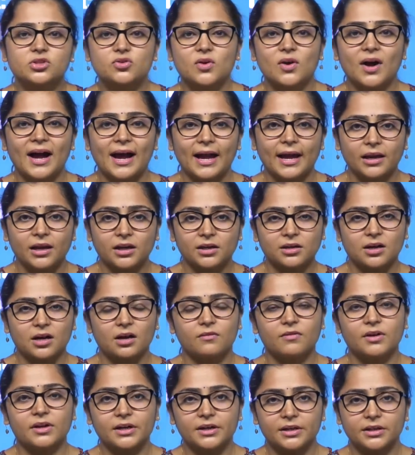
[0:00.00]
So I'll
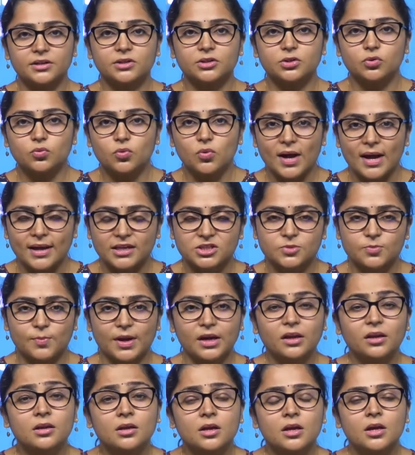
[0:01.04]
cover it in two
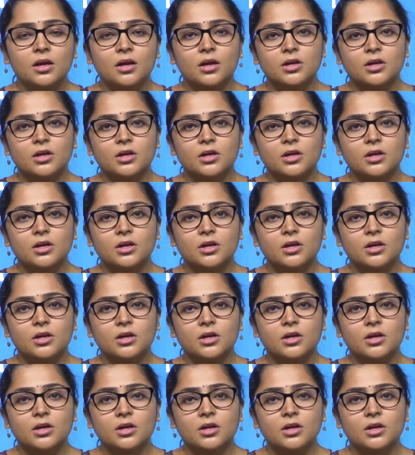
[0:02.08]
aspects.